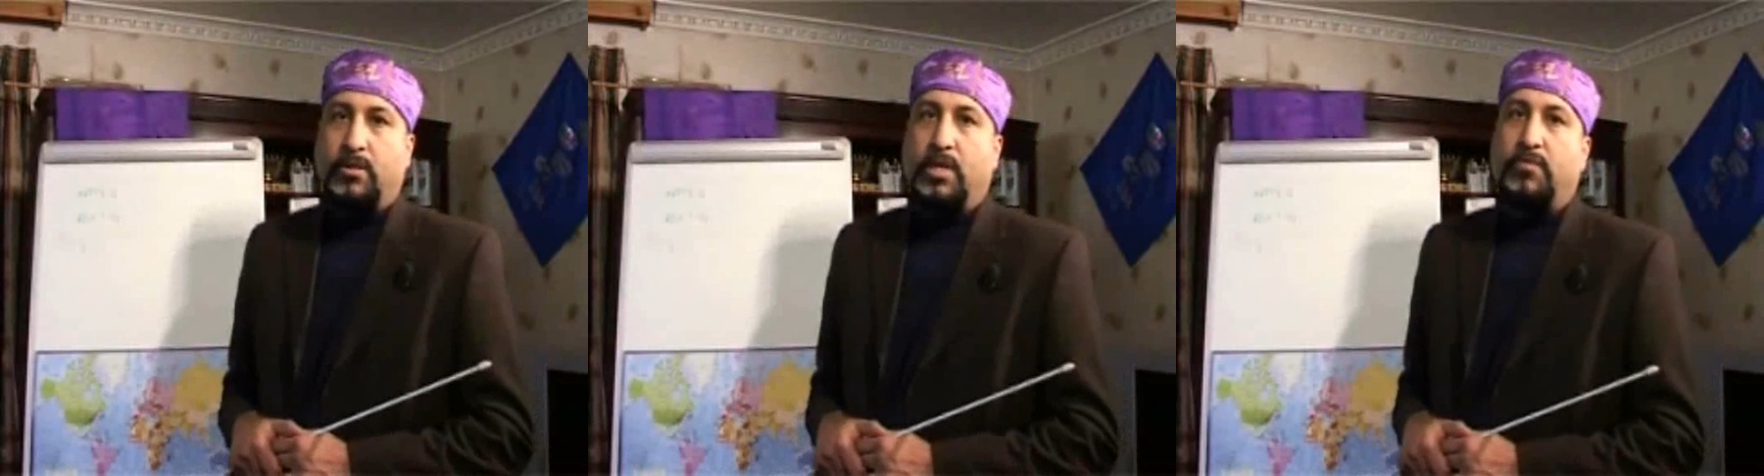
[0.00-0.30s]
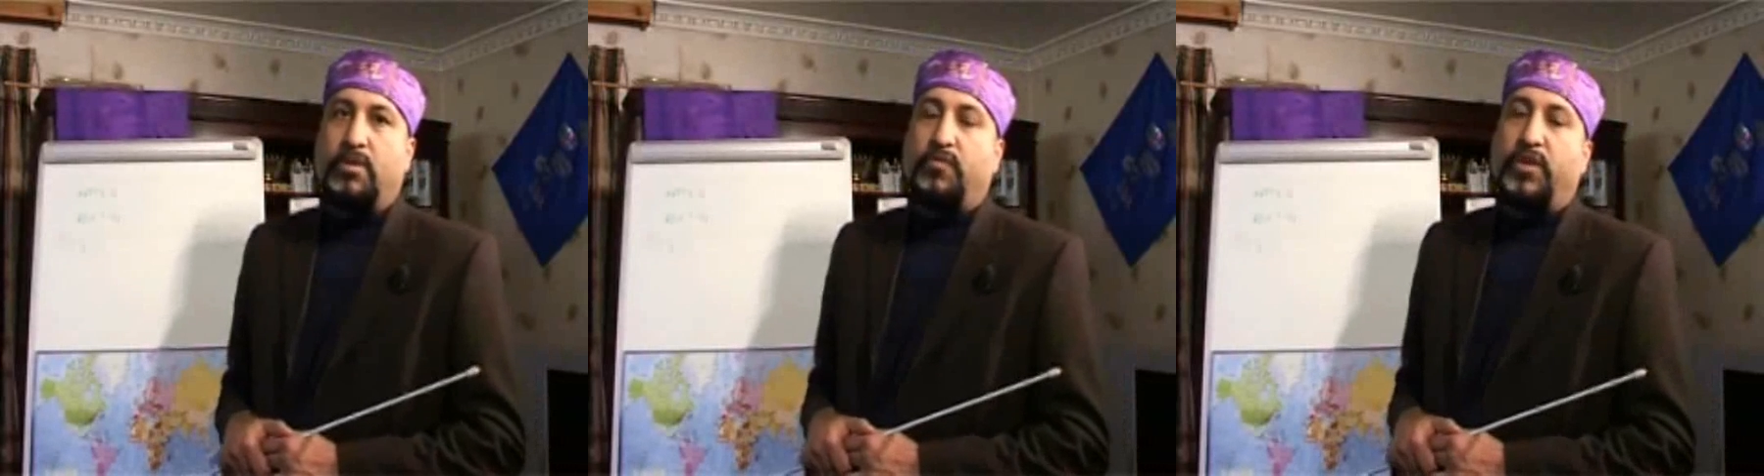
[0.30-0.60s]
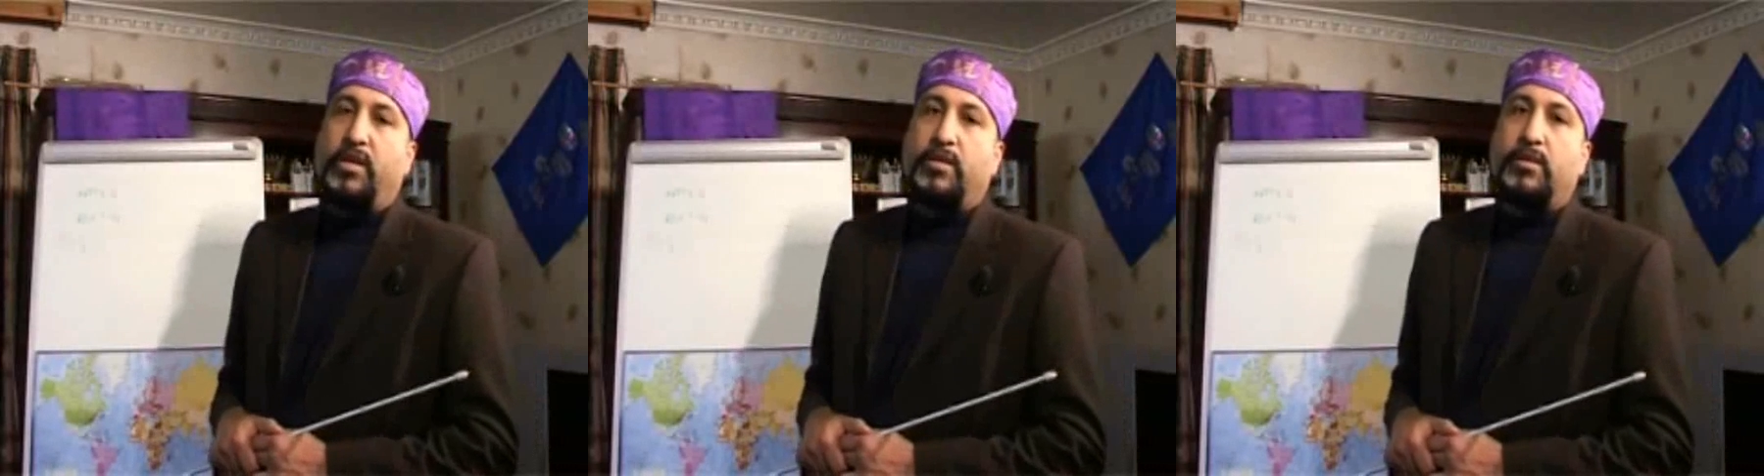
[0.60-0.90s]
They were
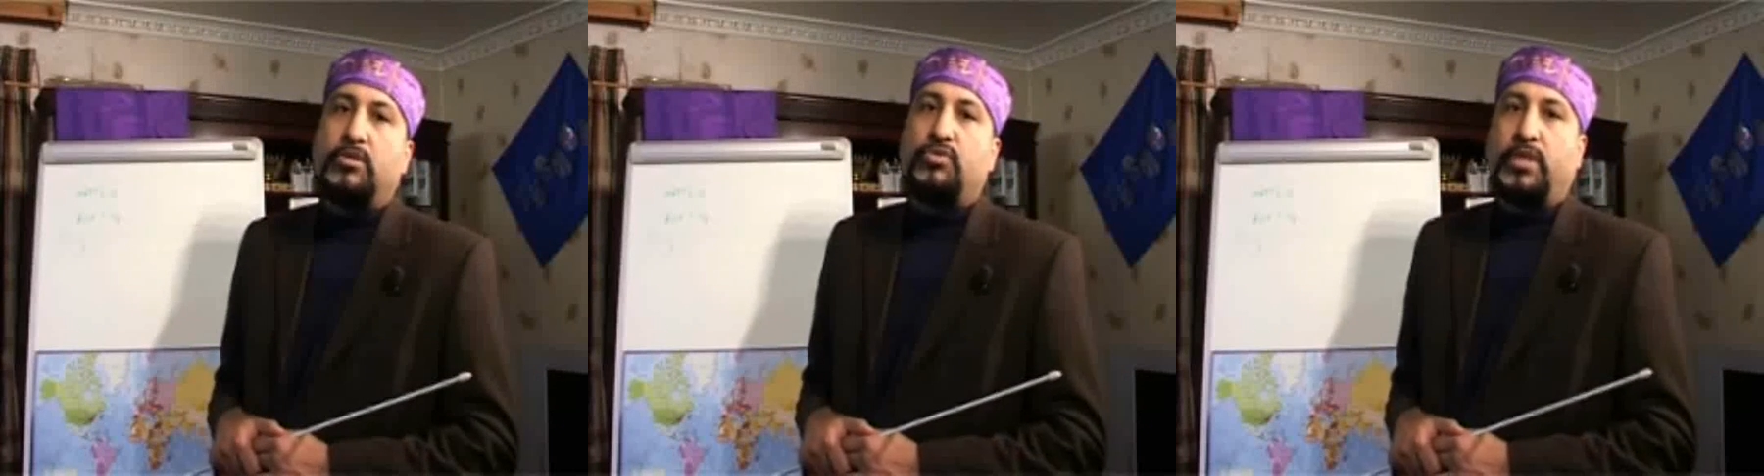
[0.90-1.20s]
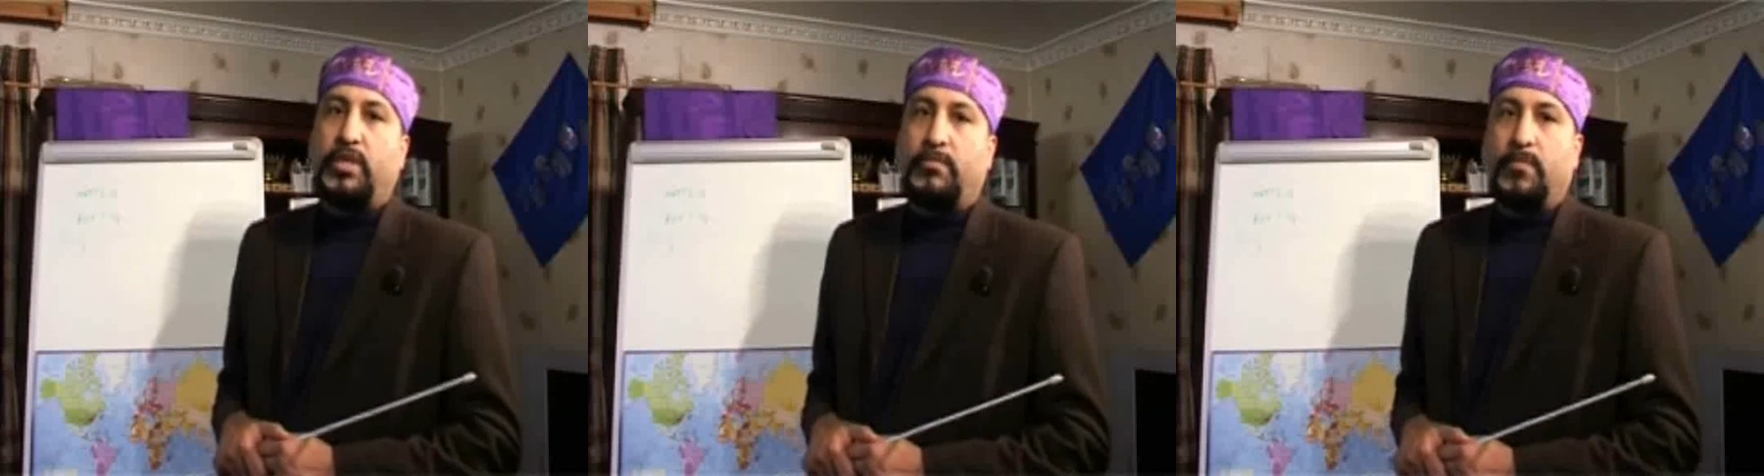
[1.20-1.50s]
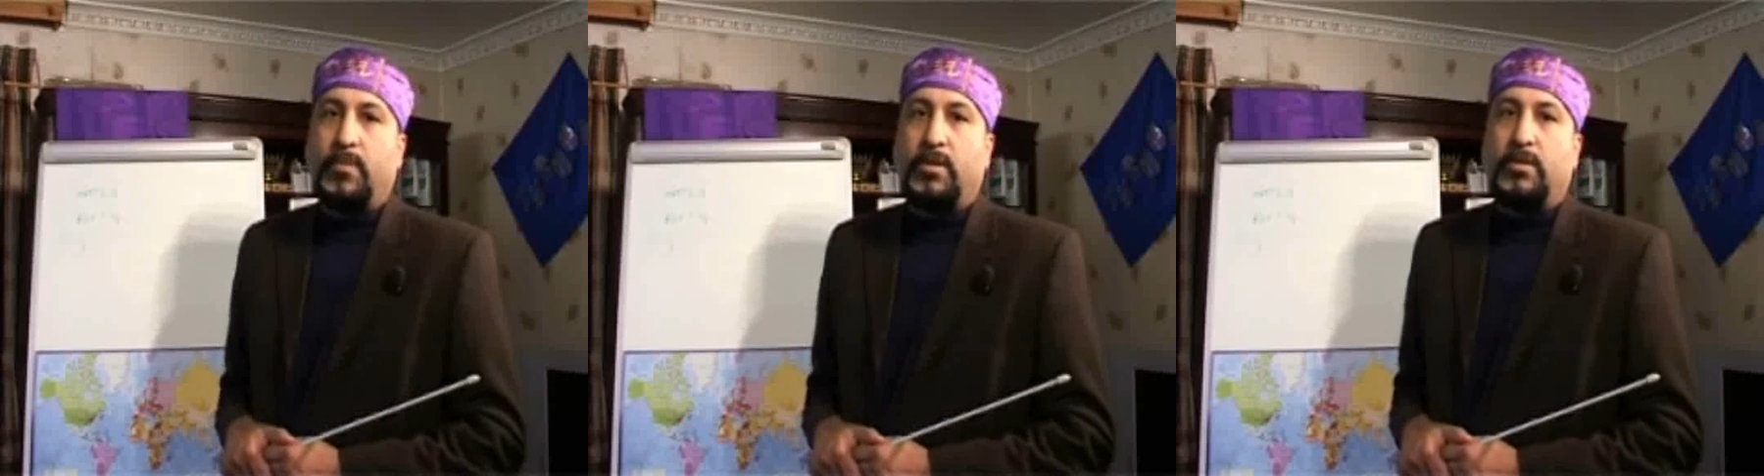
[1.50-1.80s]
revealed in a
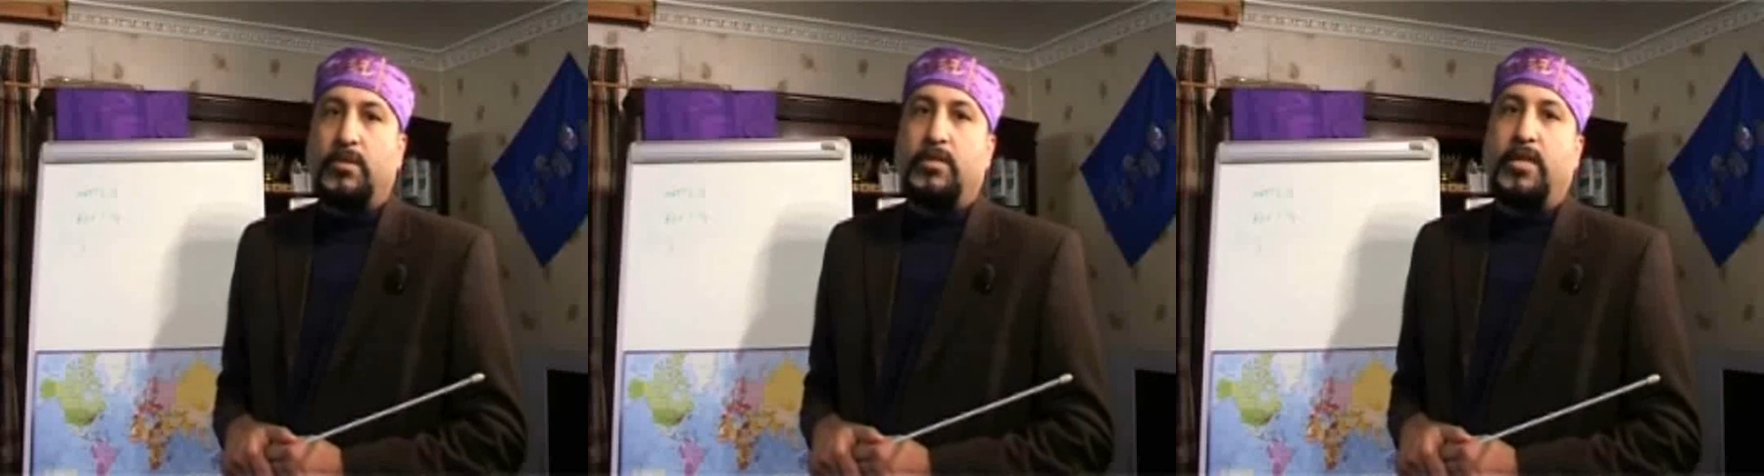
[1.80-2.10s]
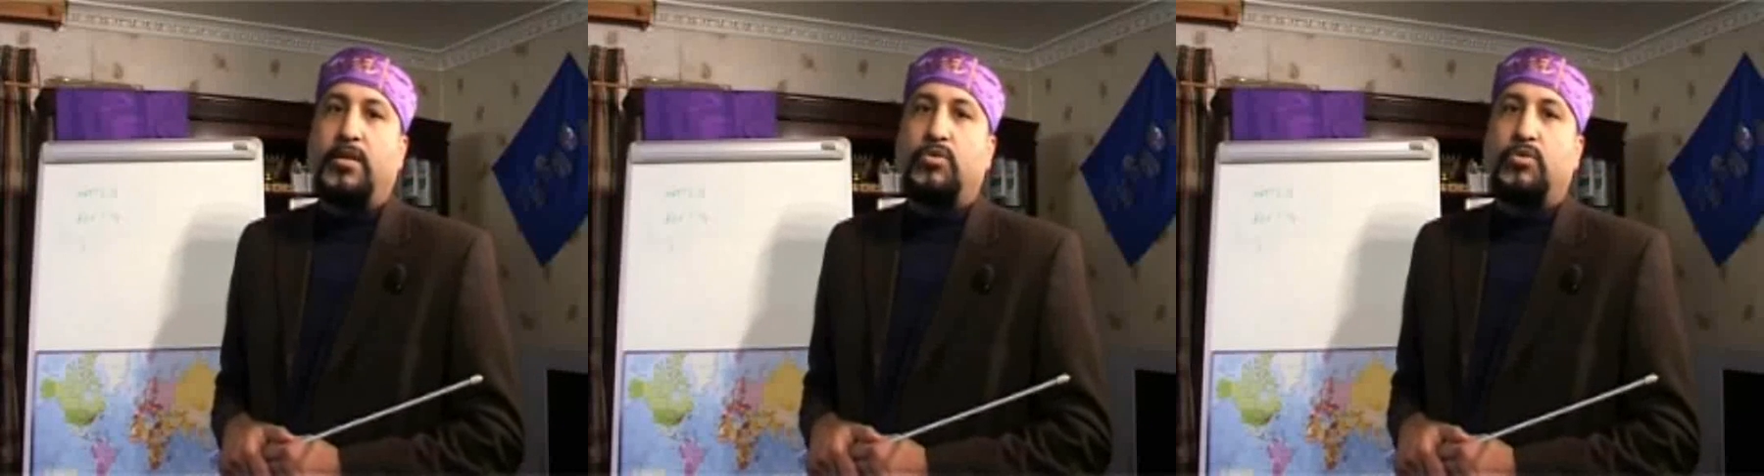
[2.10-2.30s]
dream that they